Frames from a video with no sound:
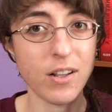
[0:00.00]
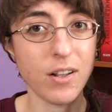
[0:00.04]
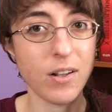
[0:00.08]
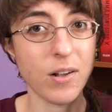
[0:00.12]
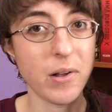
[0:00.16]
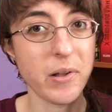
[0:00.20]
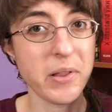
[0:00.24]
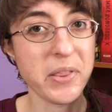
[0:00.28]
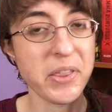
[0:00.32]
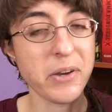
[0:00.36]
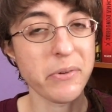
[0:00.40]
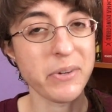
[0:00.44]

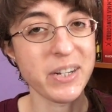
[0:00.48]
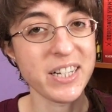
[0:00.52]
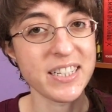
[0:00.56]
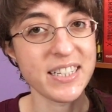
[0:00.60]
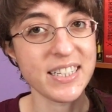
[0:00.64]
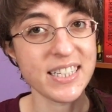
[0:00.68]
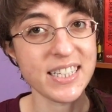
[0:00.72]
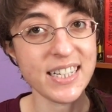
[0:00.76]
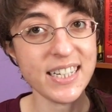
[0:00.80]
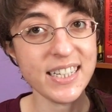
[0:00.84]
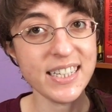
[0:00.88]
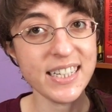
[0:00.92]
although it
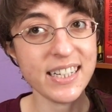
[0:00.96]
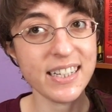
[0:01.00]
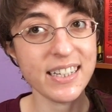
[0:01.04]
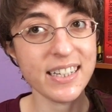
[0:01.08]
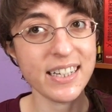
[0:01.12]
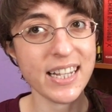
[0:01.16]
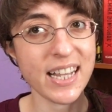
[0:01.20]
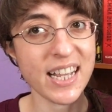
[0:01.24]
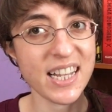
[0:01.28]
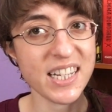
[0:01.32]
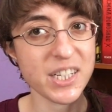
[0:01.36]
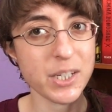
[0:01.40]
did
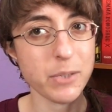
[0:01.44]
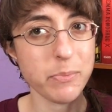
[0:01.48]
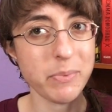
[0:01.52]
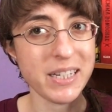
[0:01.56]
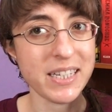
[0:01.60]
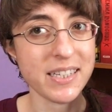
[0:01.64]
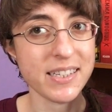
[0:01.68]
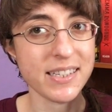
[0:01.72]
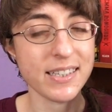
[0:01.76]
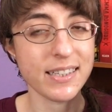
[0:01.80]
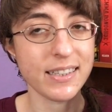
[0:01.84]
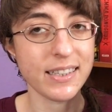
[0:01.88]
get to be
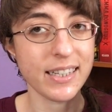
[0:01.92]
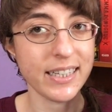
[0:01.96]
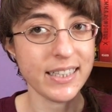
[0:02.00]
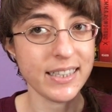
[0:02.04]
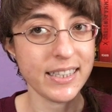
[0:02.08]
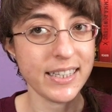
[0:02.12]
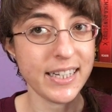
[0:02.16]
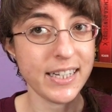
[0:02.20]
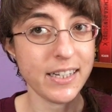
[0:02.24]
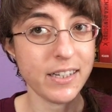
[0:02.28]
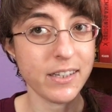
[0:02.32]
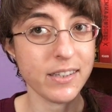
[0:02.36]

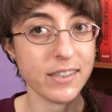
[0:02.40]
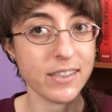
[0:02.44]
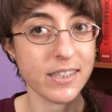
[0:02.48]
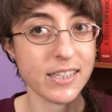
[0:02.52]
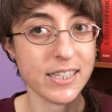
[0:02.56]
slightly